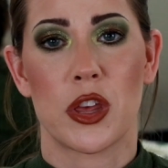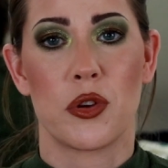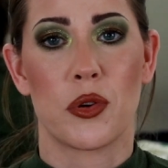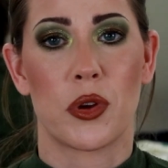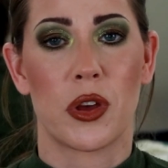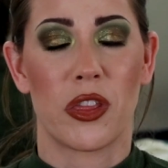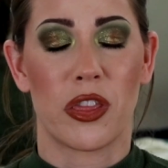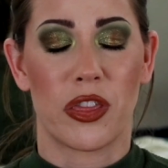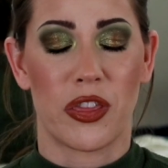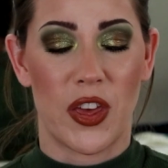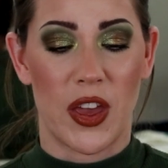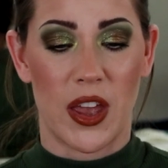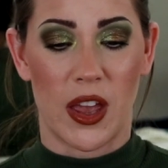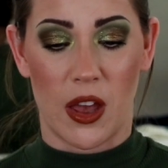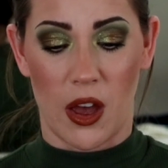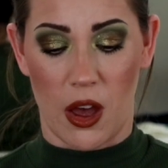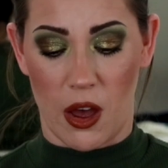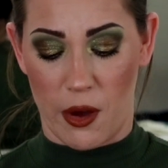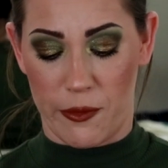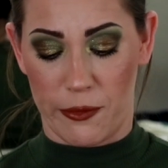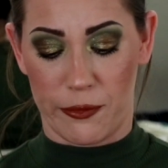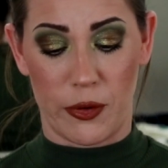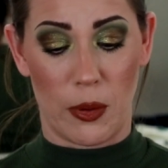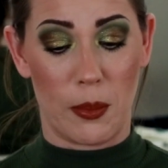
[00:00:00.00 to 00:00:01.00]
you can think
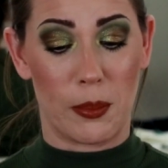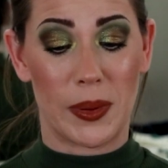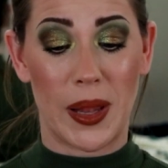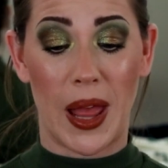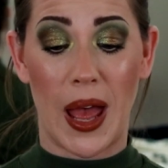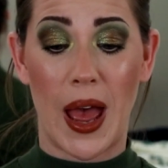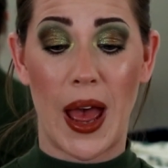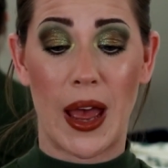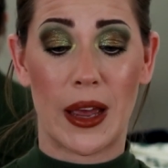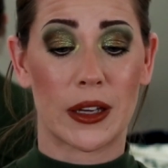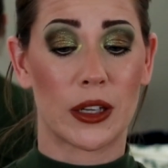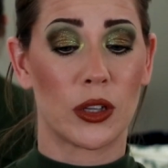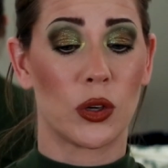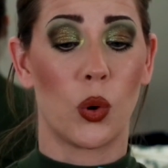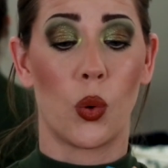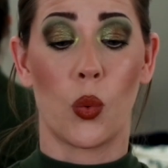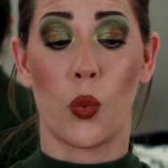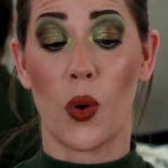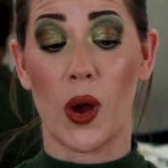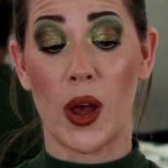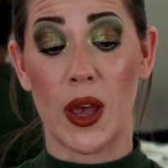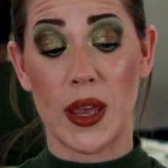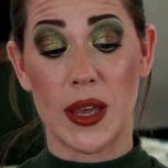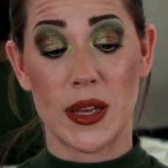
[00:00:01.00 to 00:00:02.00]
of, from black,
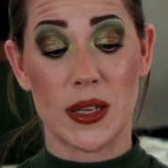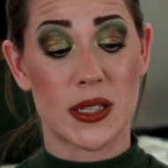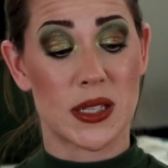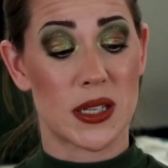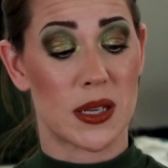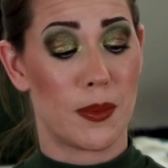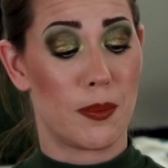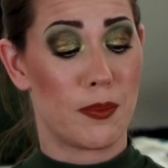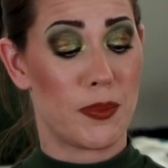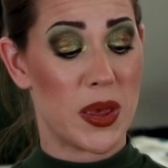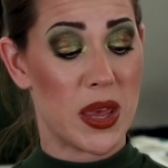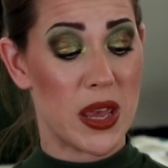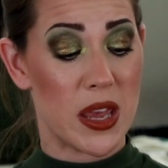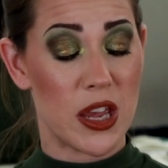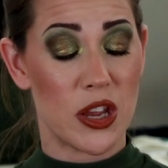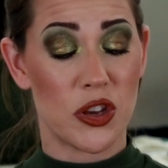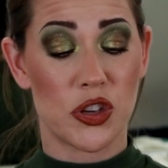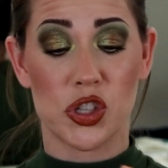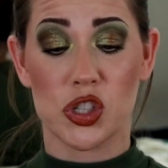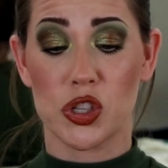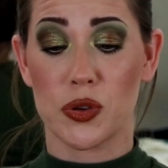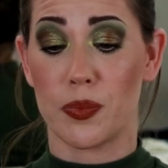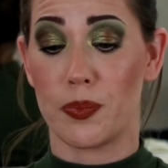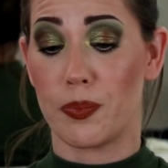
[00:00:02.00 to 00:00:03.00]
white,
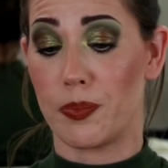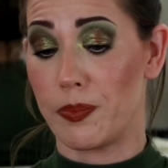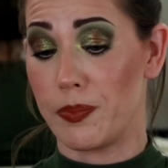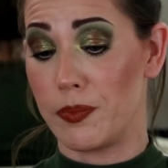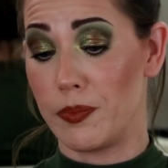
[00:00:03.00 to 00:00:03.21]
peach,